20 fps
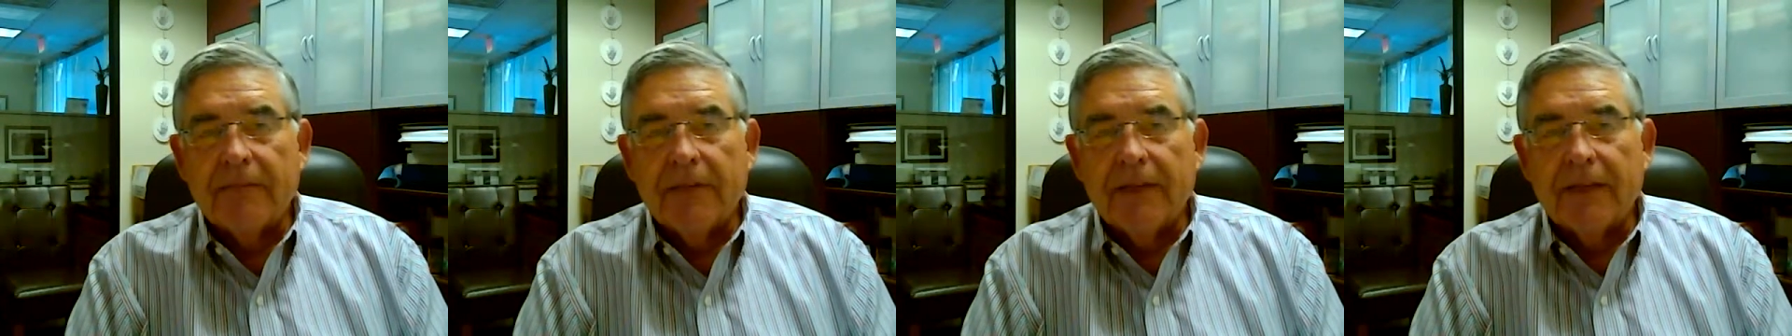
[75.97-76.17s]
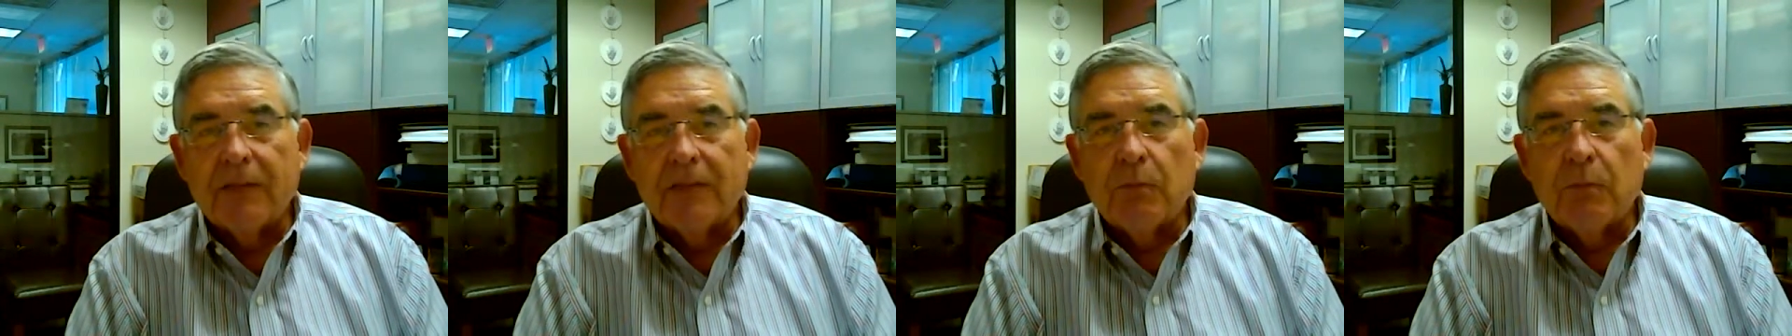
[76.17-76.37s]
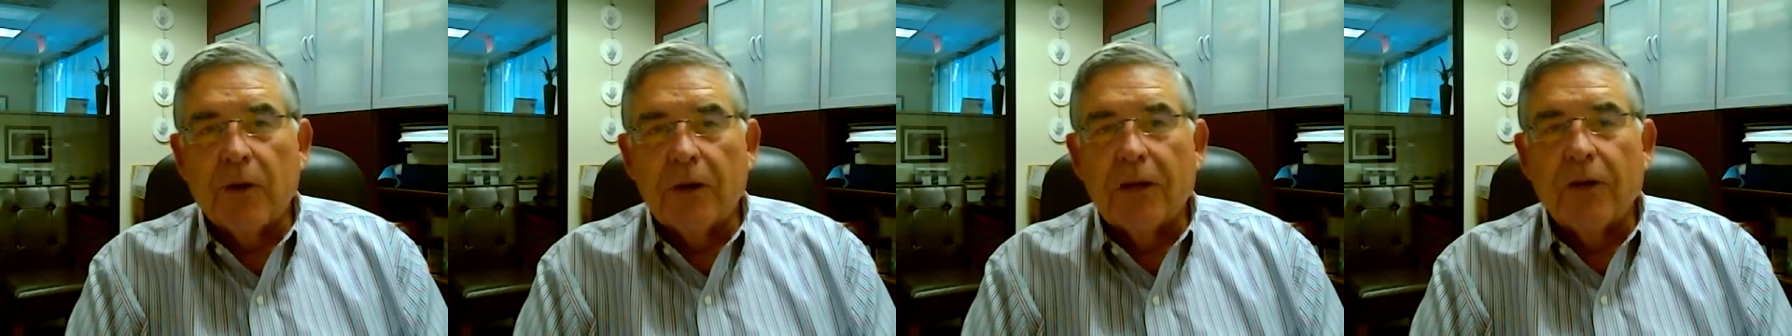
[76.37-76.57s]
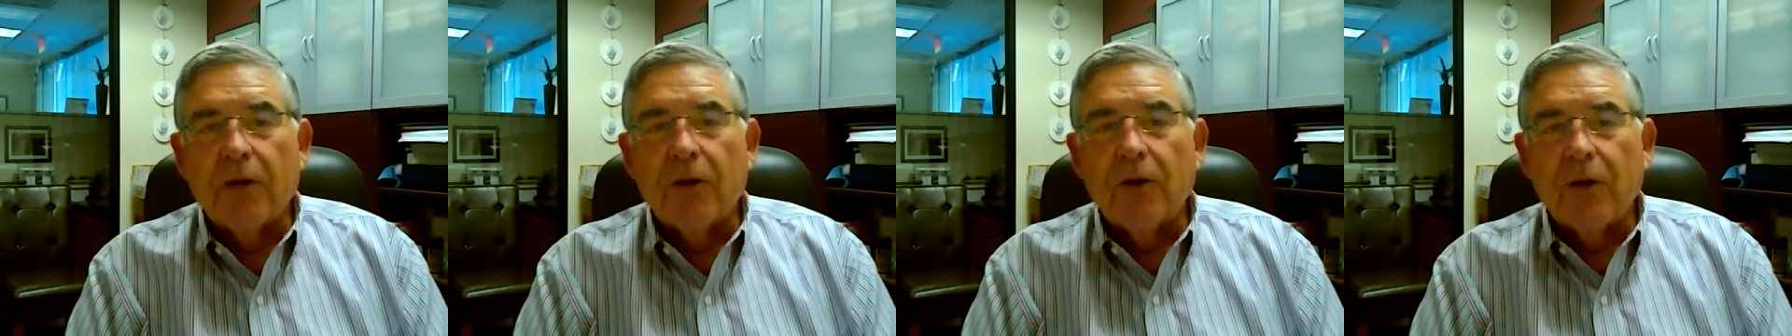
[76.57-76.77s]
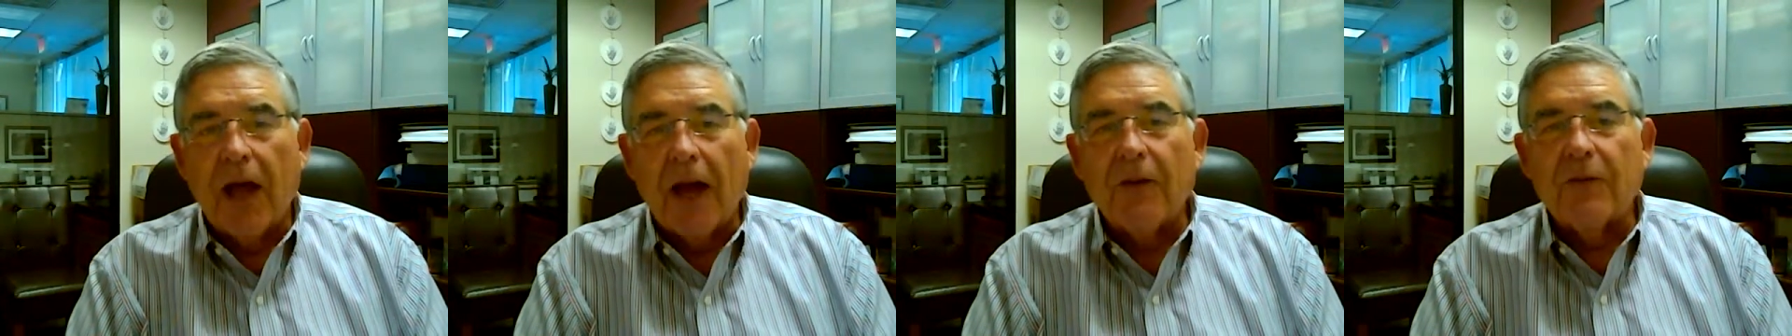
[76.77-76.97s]
It's pretty
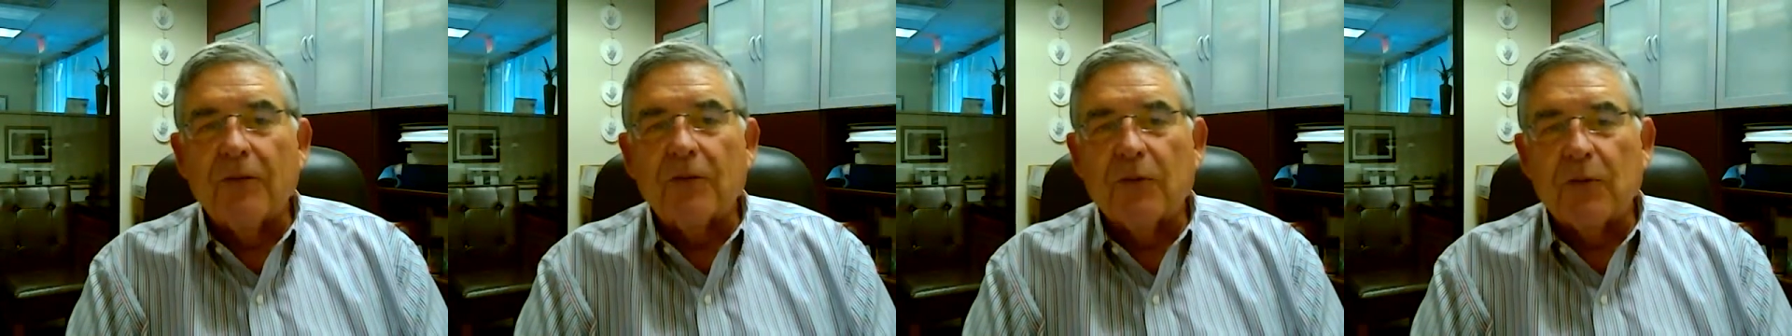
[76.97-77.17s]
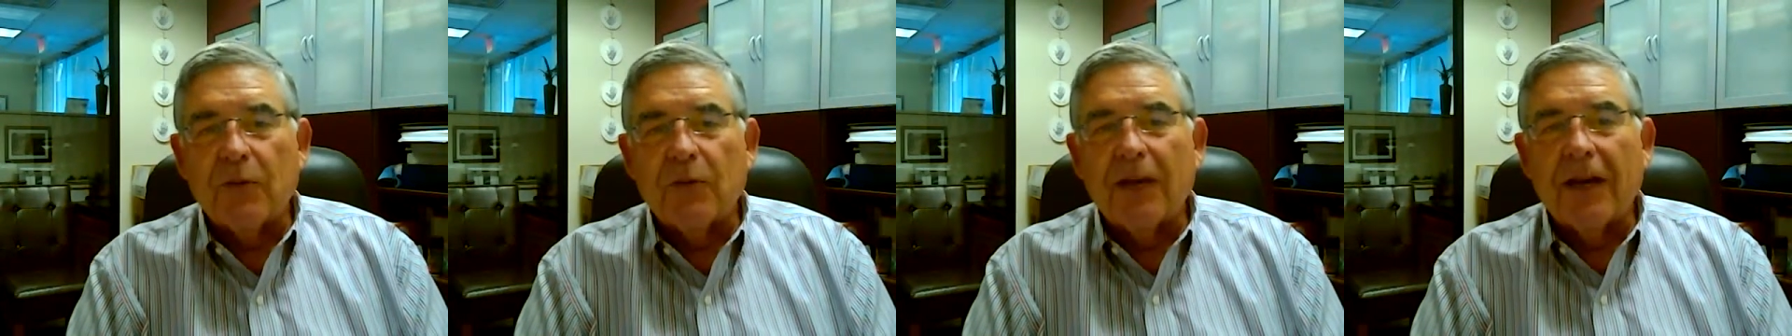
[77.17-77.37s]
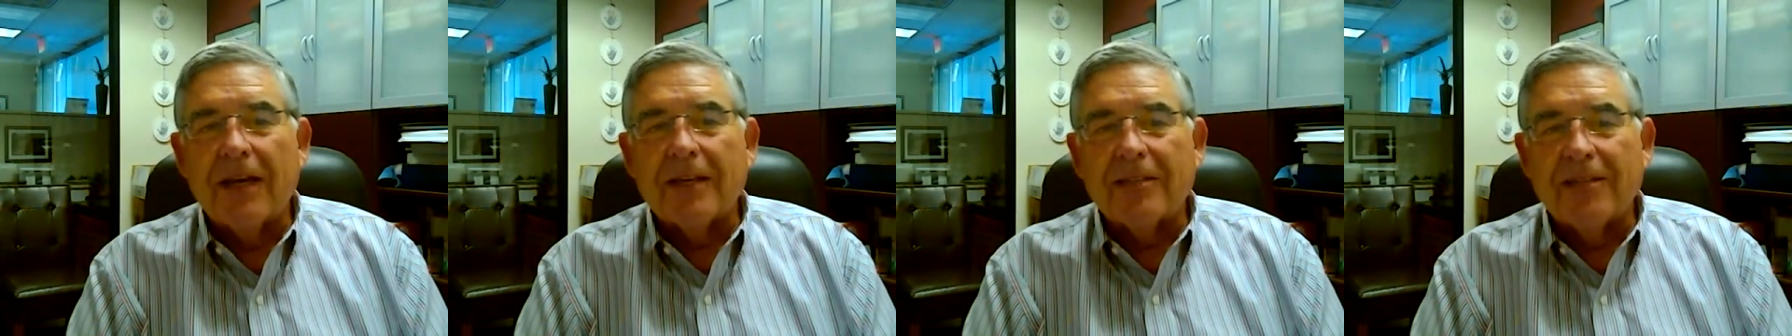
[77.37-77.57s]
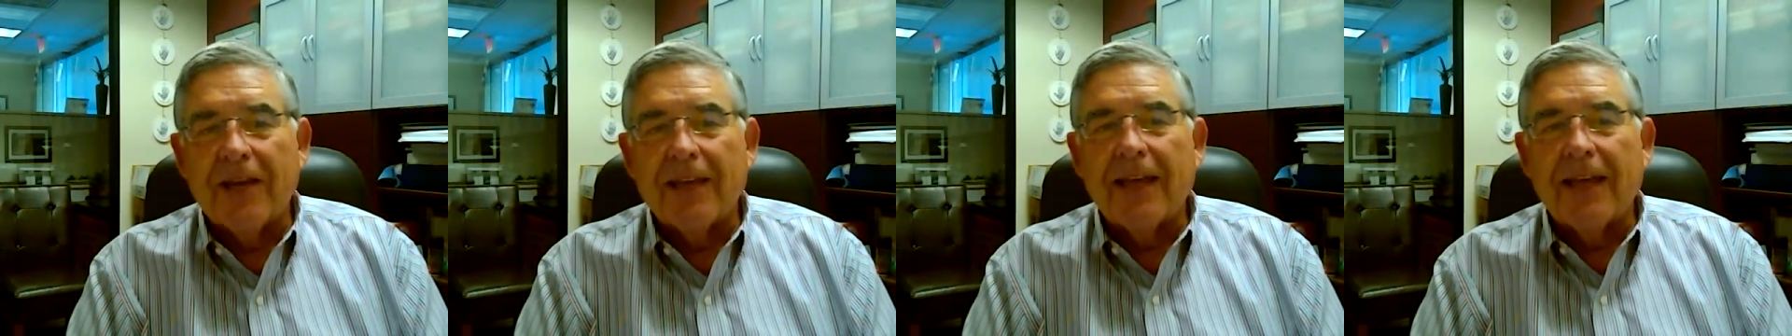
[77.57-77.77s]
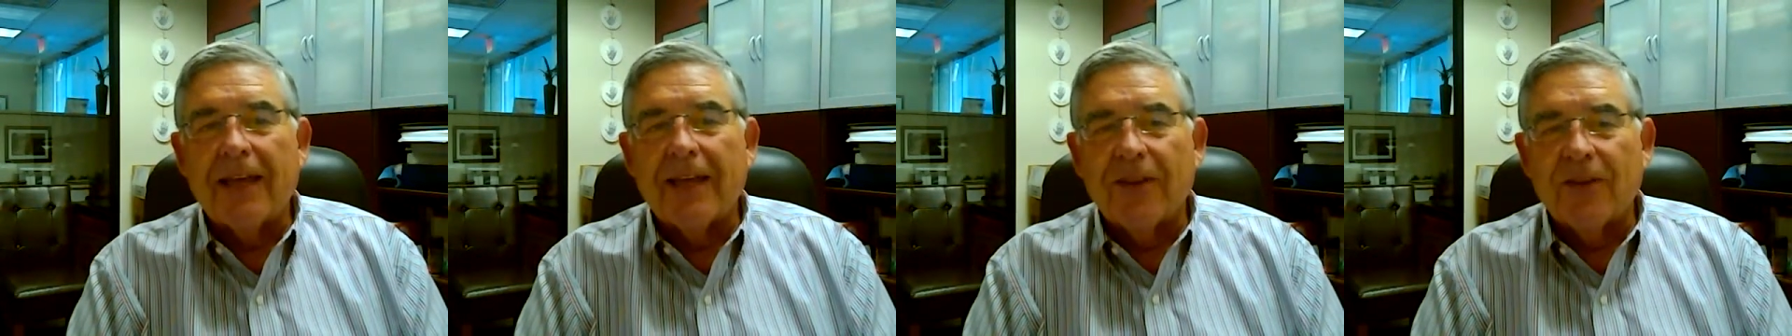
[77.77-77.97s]
cool. When I saw
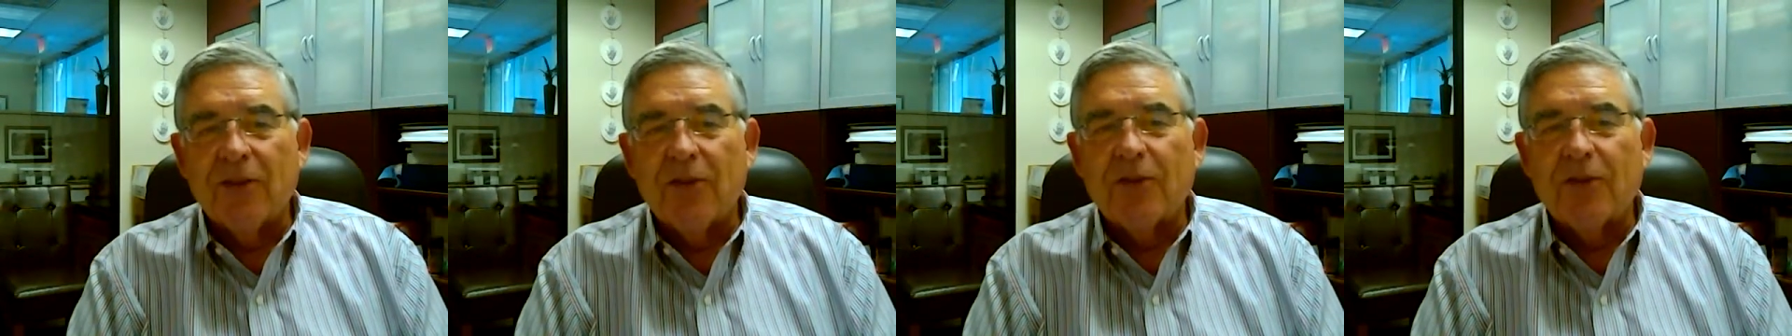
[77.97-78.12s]
that